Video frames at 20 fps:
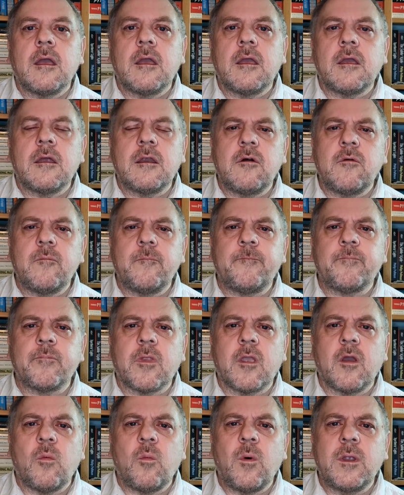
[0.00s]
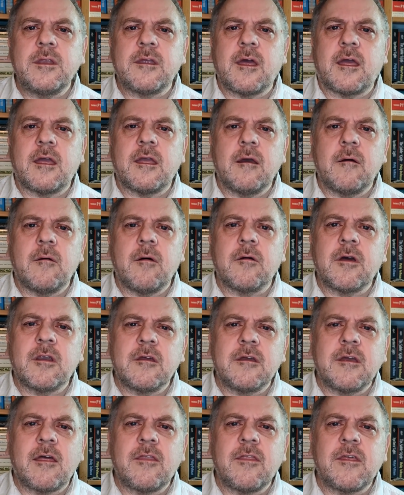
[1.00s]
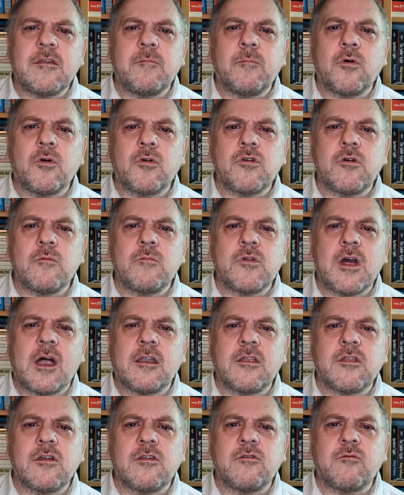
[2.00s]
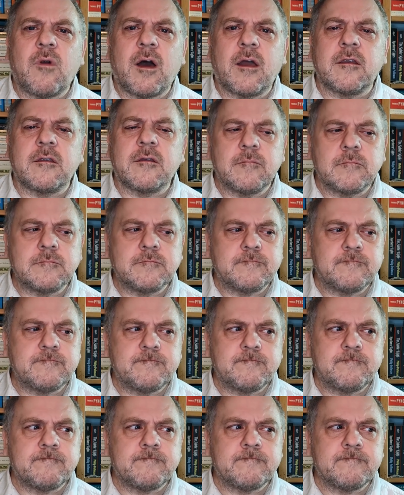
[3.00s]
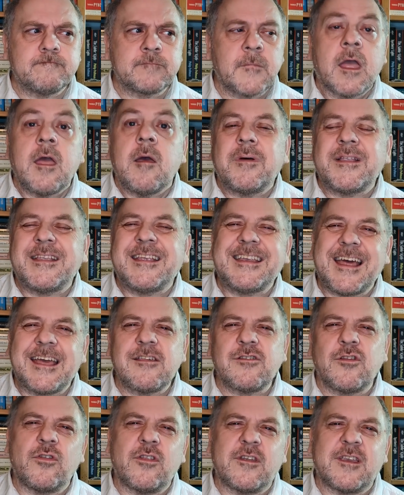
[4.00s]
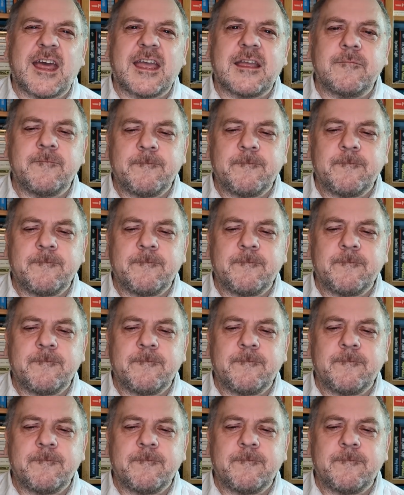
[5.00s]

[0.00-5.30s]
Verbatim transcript: you know, one day I'm going to get these booktube challenges right. But today's not the day.